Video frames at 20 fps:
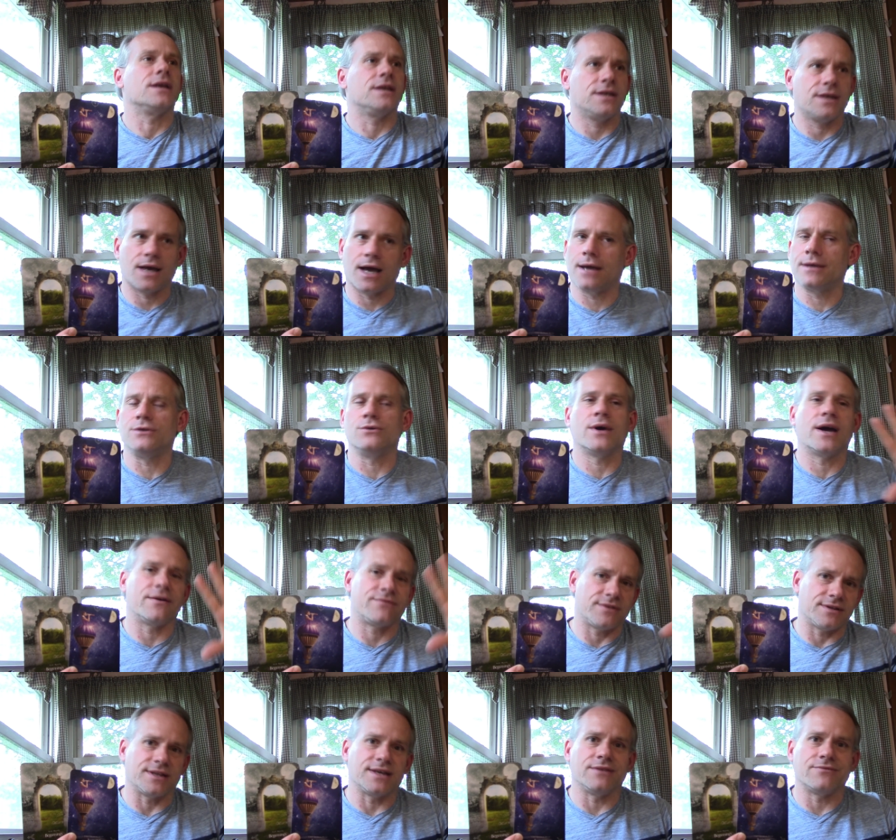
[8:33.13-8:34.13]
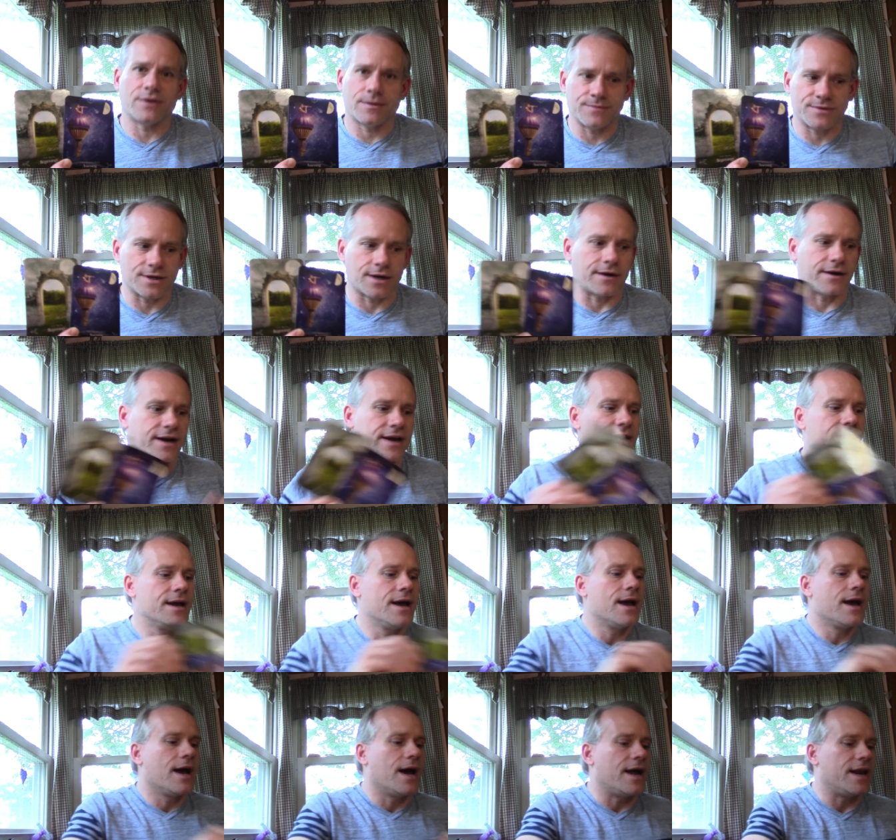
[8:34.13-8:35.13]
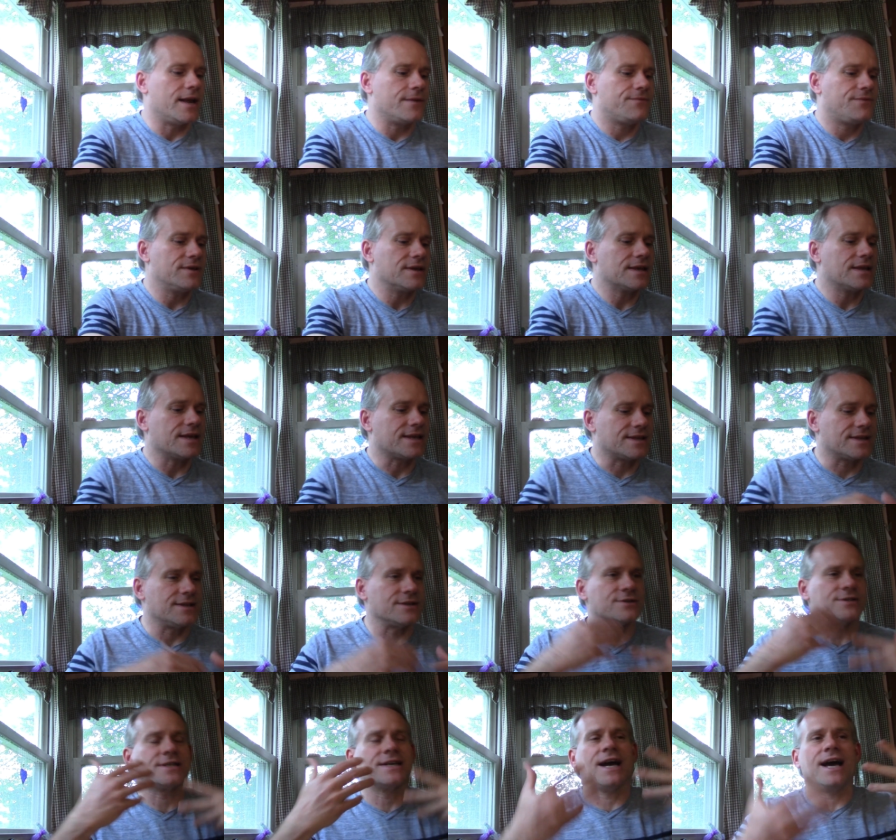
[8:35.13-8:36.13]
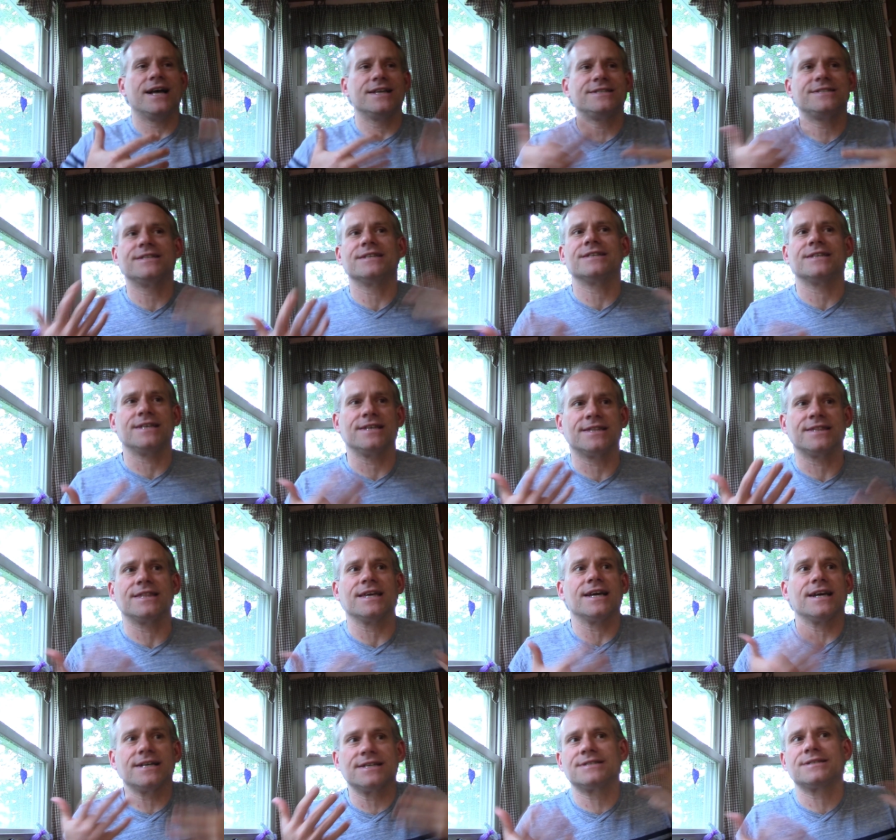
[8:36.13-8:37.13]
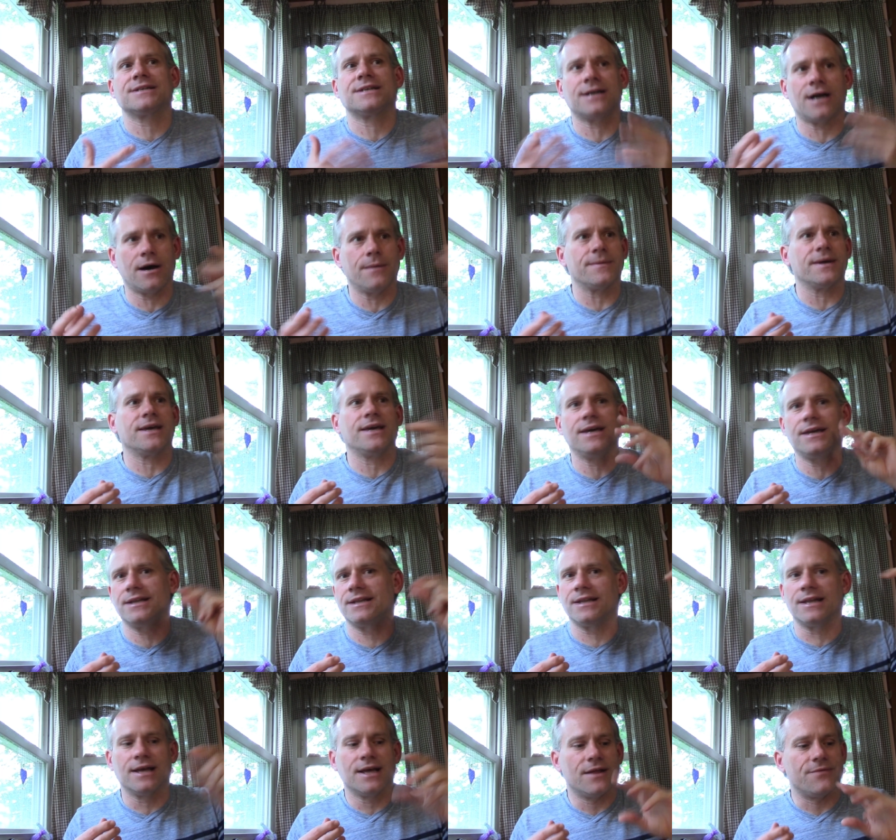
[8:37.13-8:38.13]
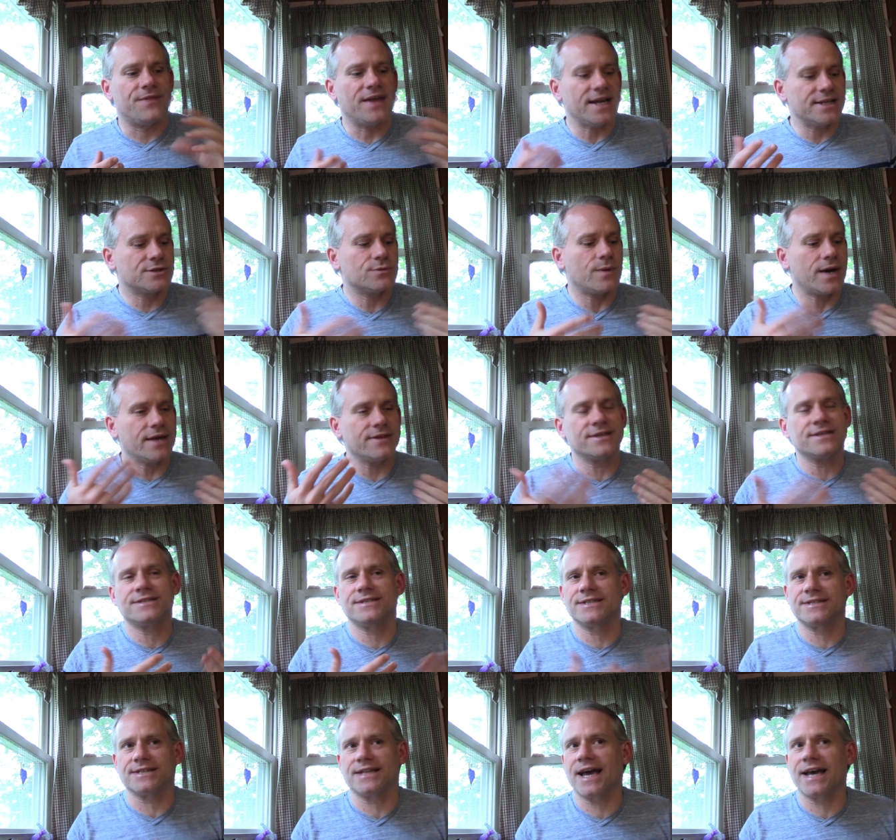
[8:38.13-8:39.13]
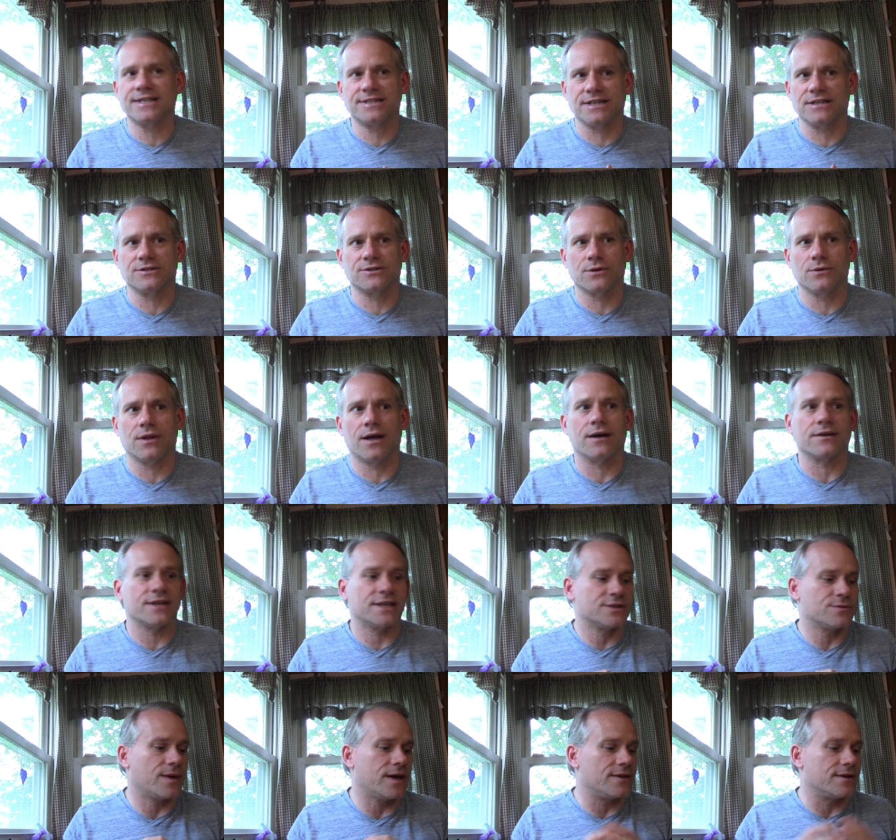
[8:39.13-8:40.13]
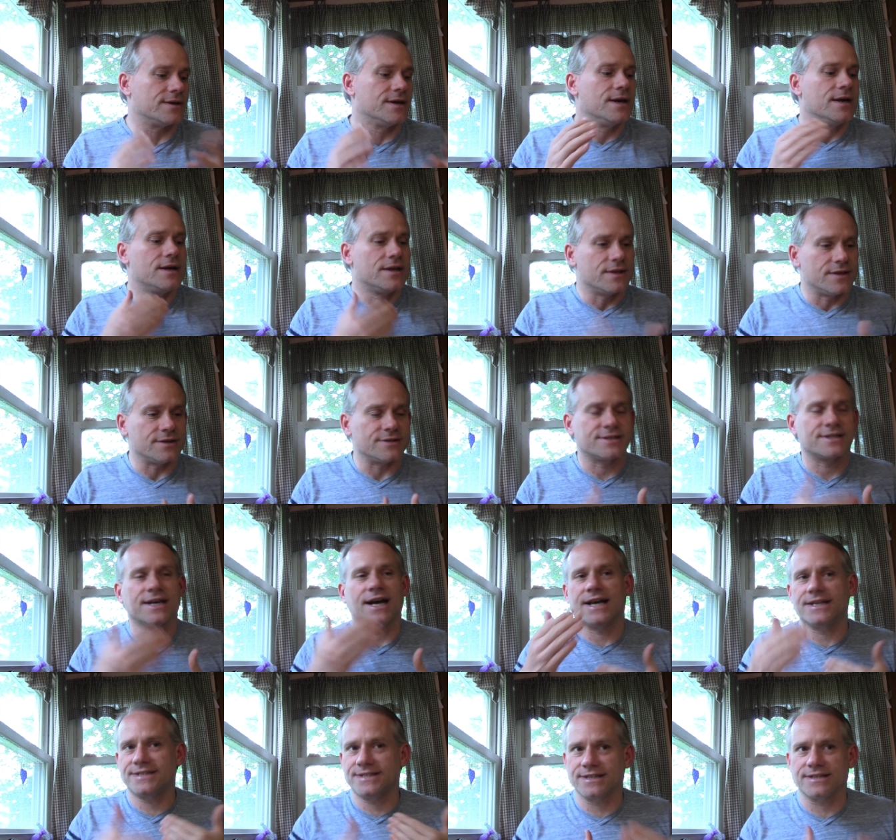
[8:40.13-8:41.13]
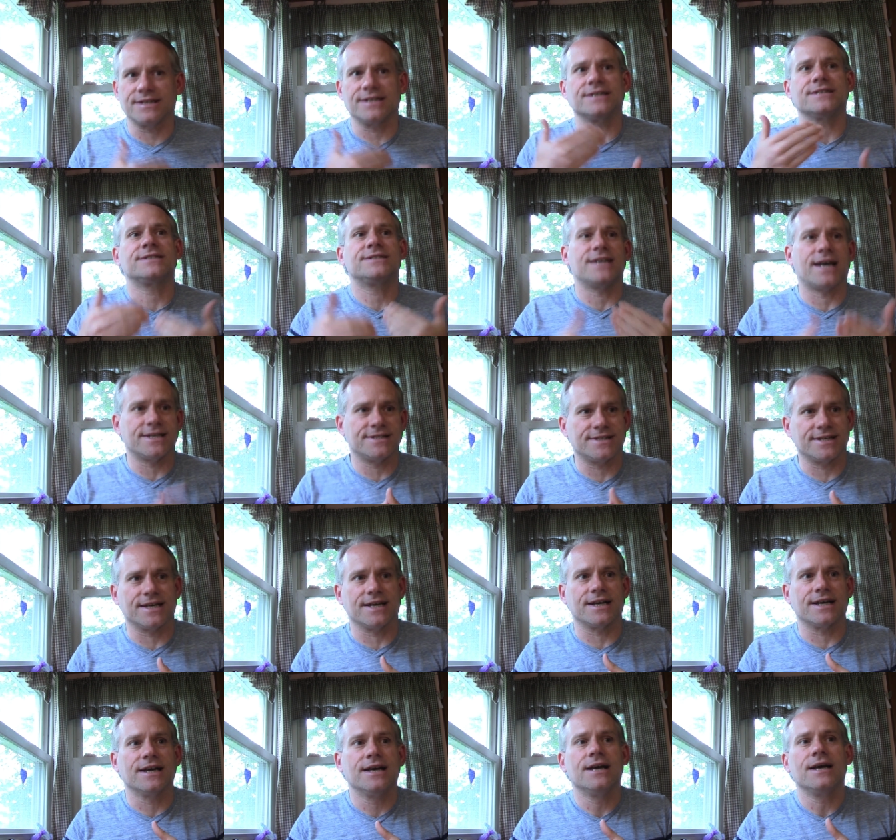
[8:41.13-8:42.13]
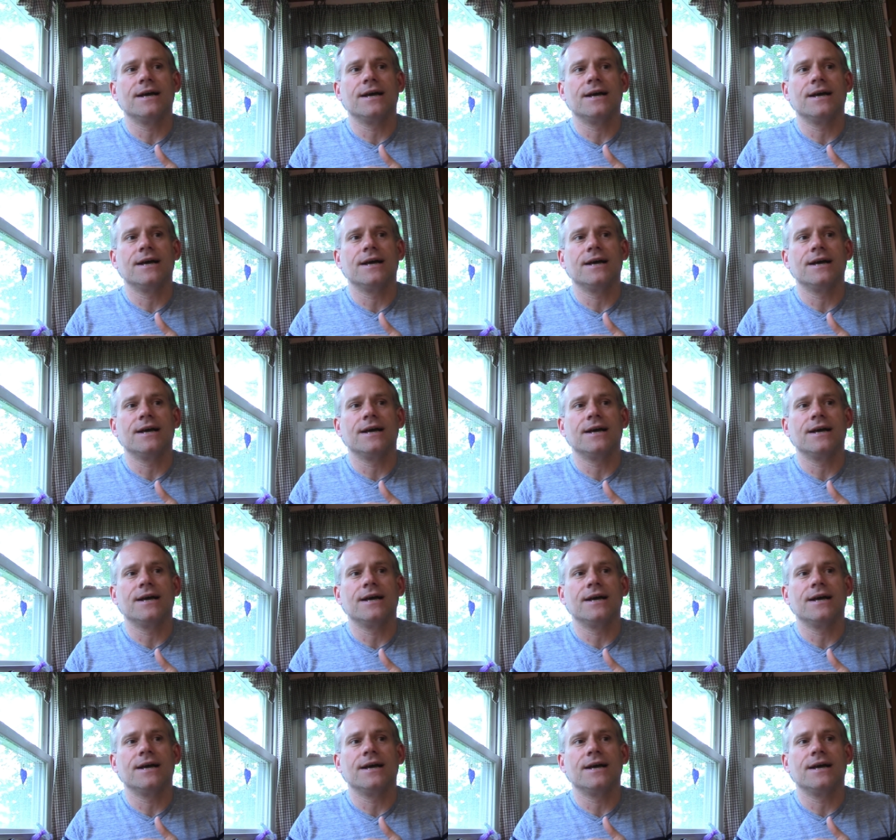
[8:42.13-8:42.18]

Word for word: Uh, you have to leave. I'm sorry. And I'm feeling like there's constantly things coming in. That's why this is lasting so long. That's why there, there's constantly assessing.